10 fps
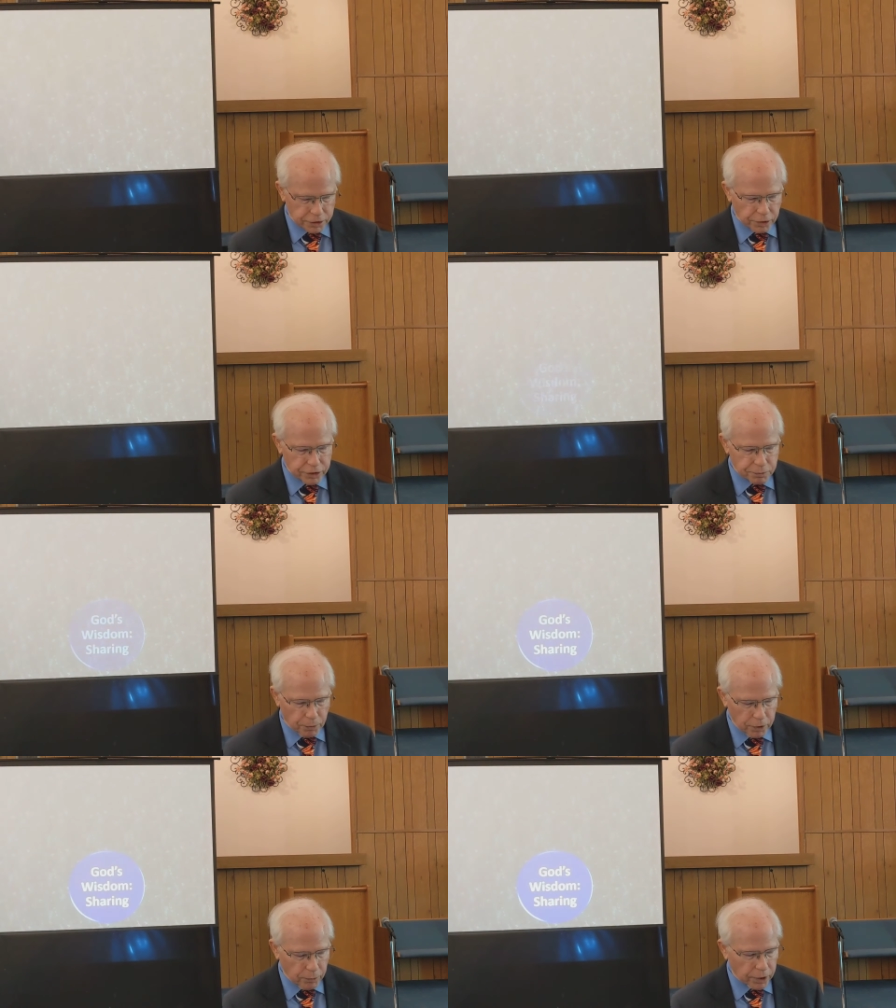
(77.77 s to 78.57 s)
And so this
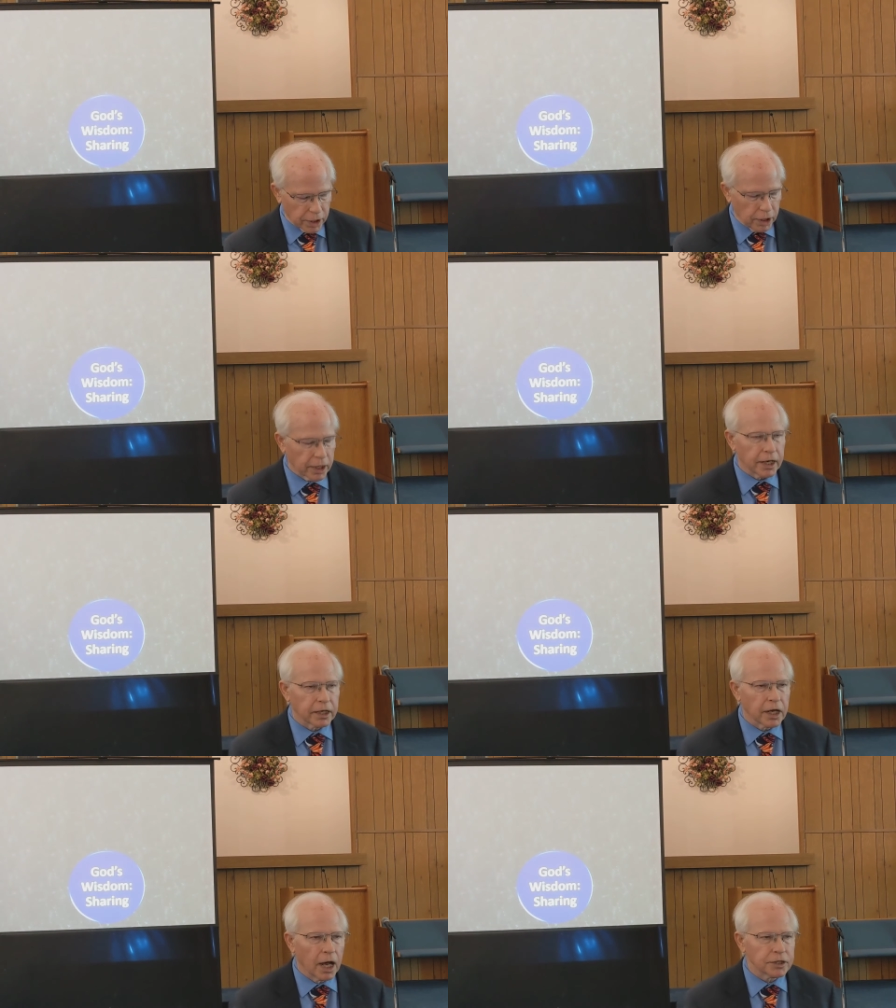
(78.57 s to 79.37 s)
morning we're going to look
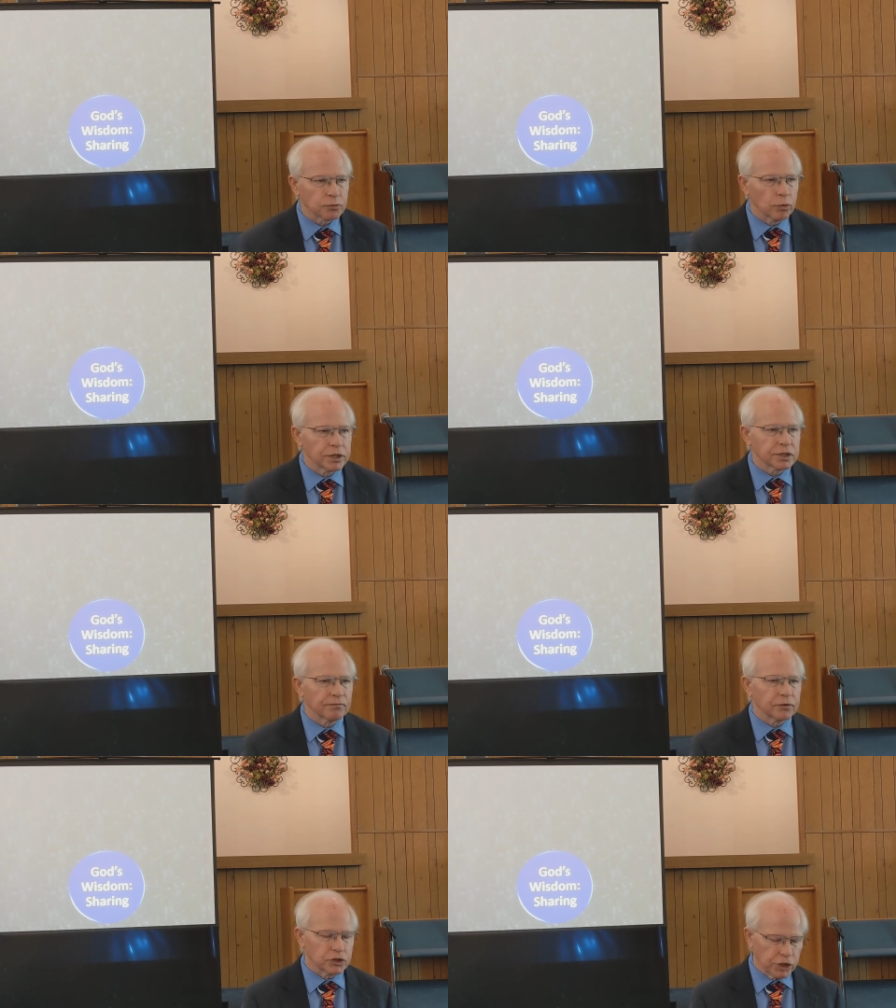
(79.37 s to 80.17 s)
at God's
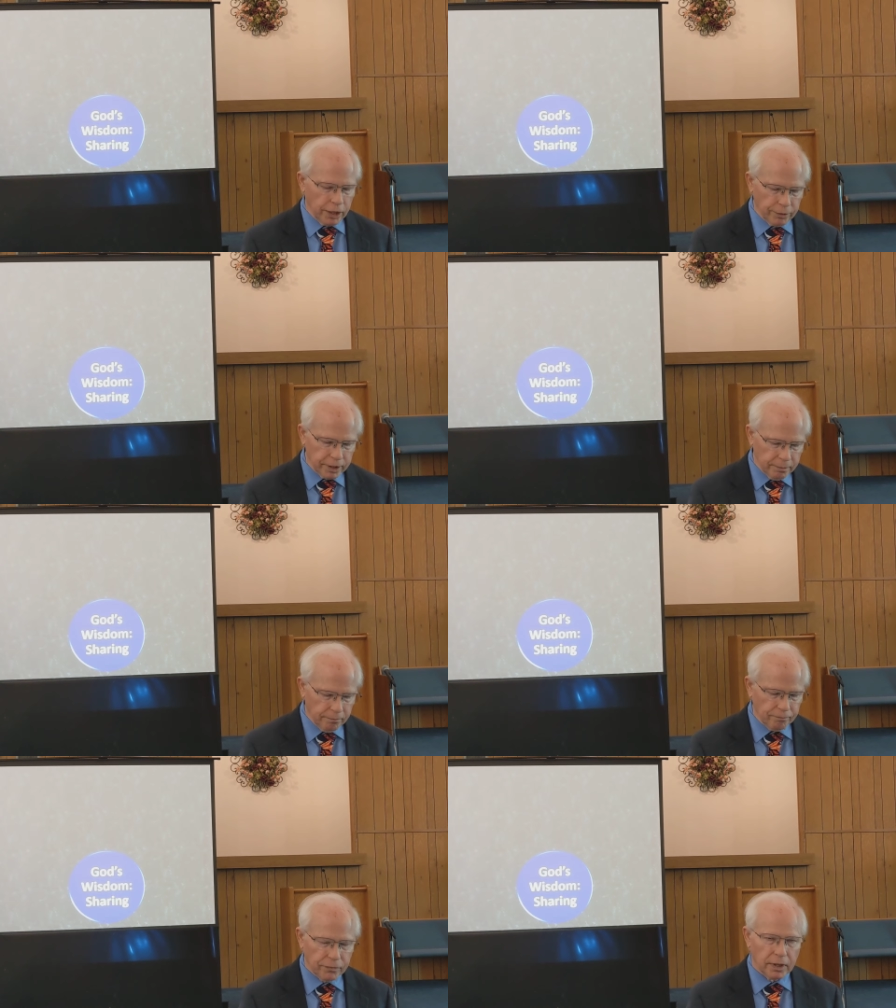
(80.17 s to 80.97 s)
wisdom for sharing.
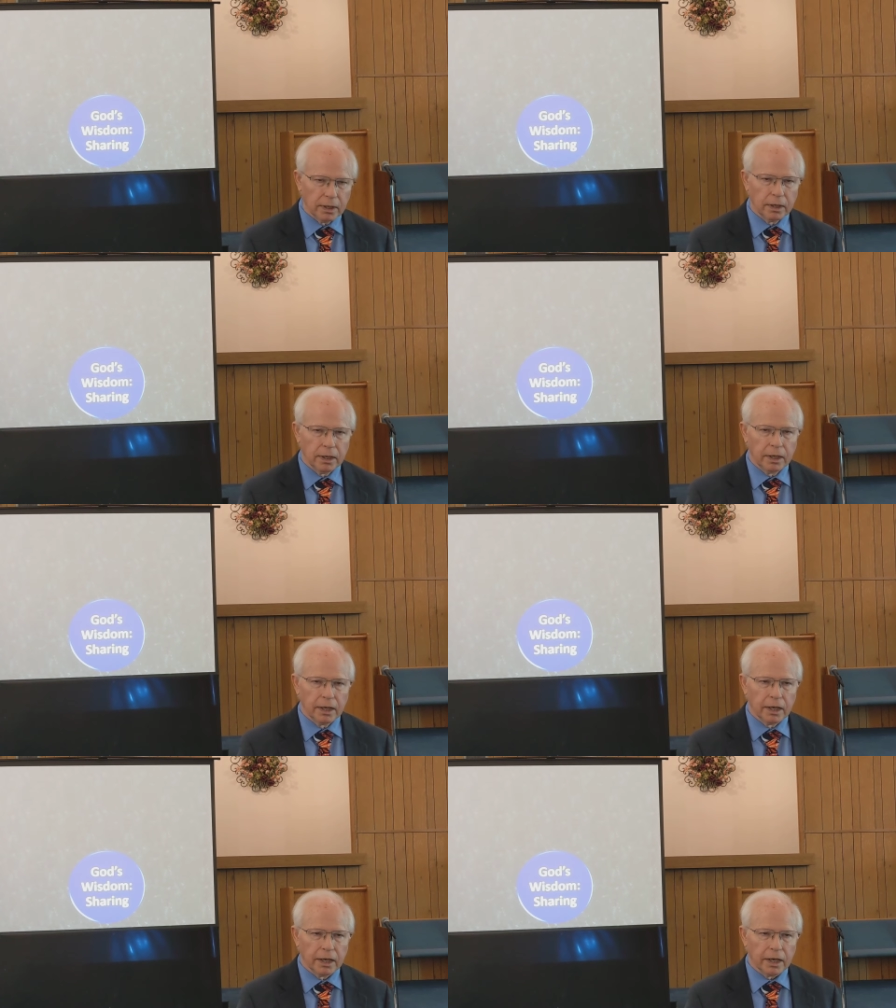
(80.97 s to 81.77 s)

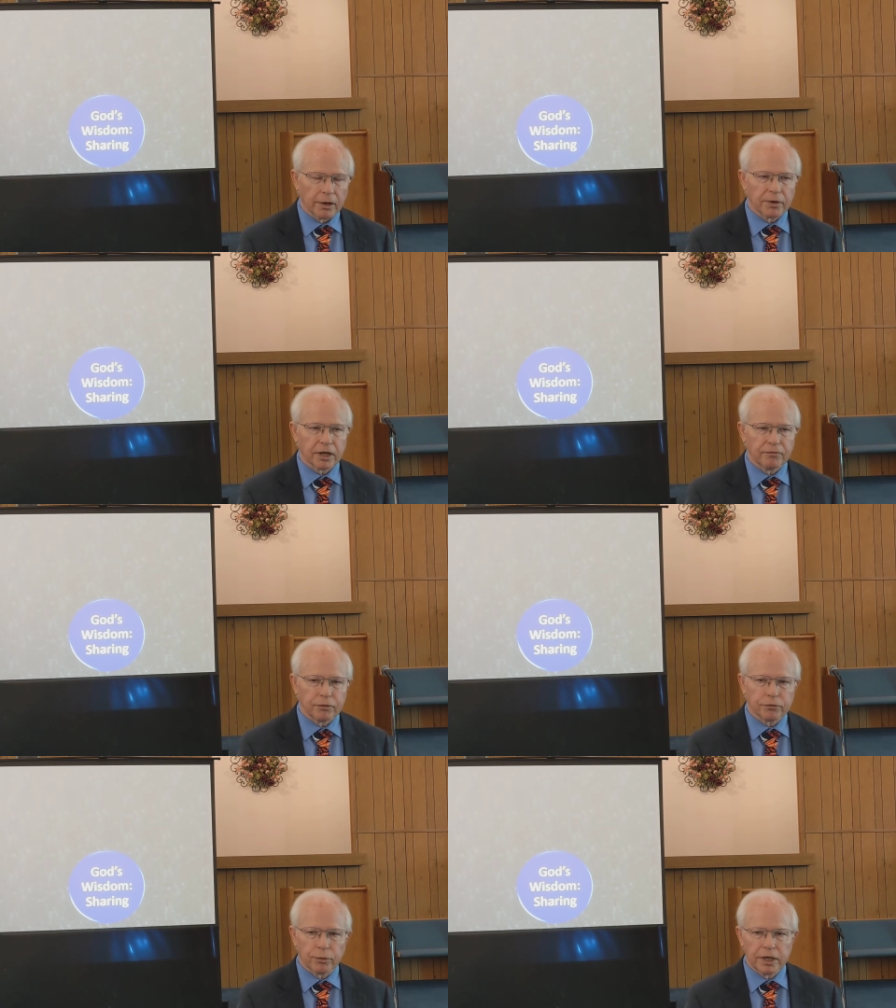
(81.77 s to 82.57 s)
And I want to give
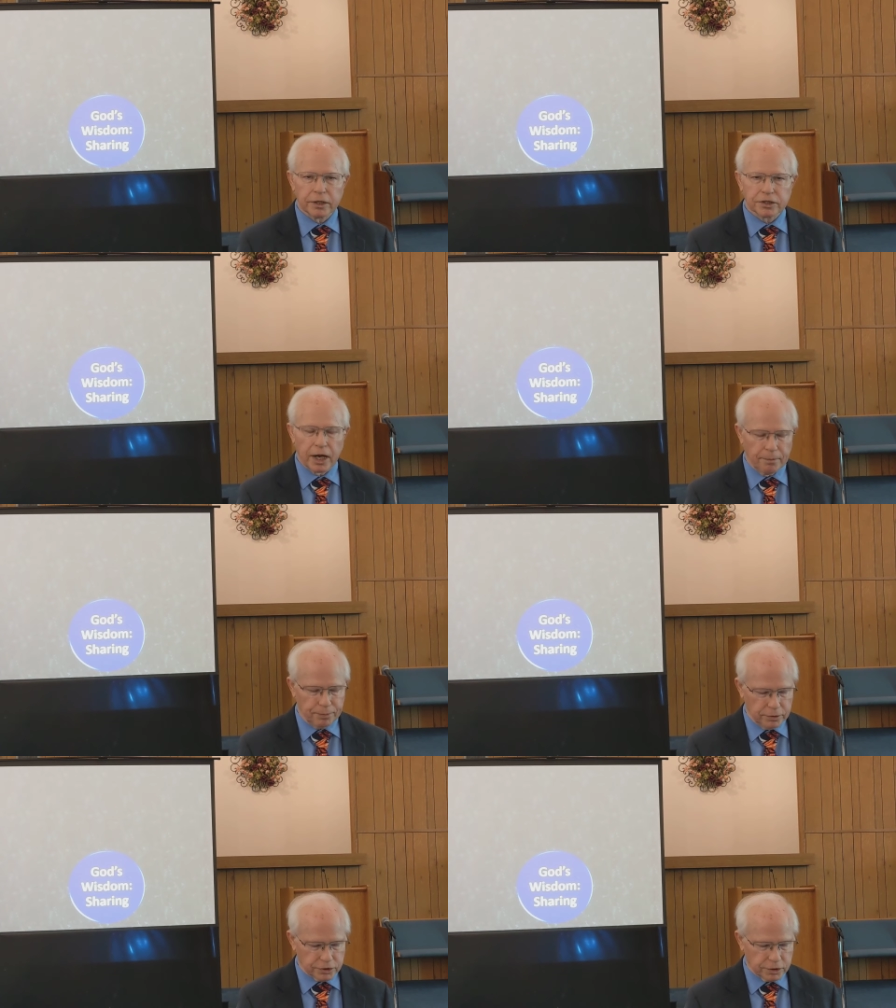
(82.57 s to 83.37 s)
you three
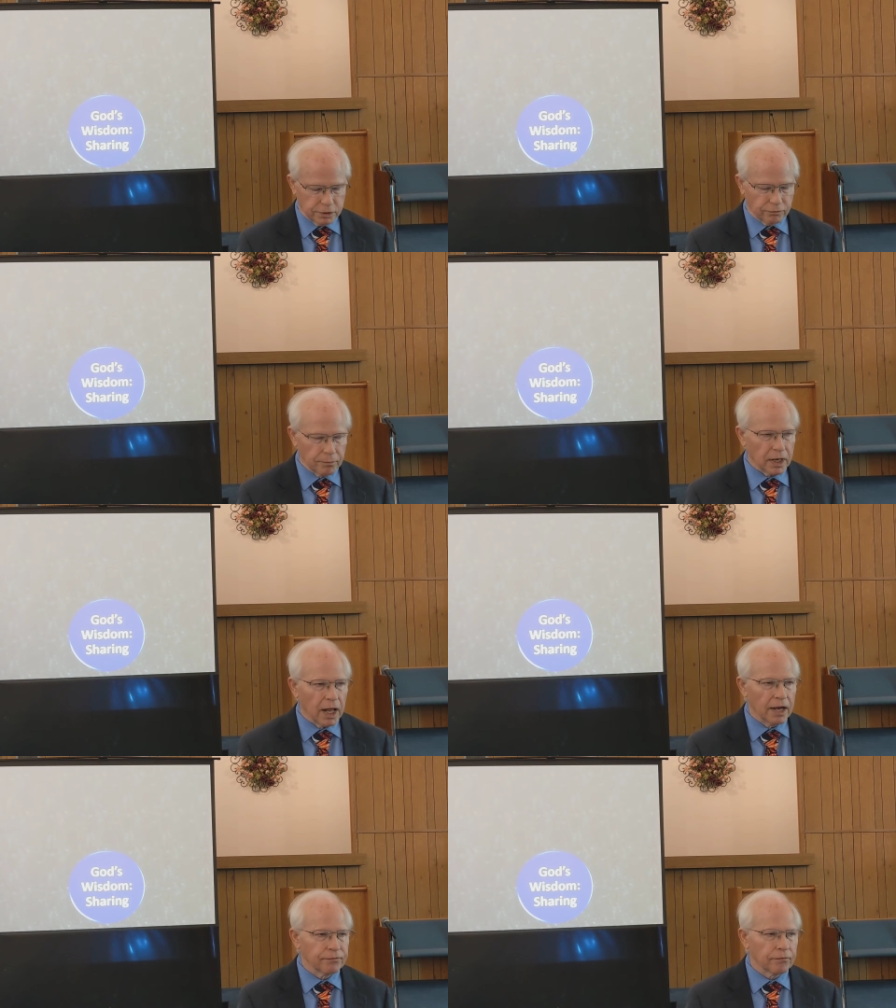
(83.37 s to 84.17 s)
examples from the
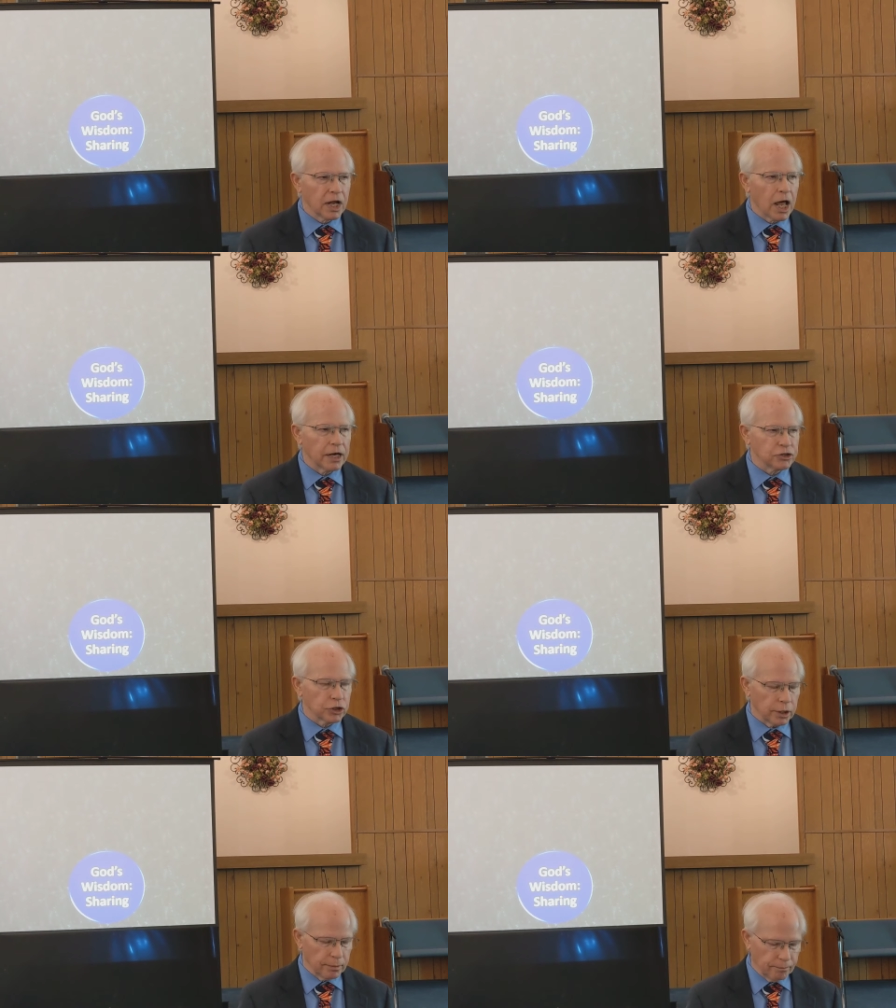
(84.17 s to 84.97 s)
life of Elisha.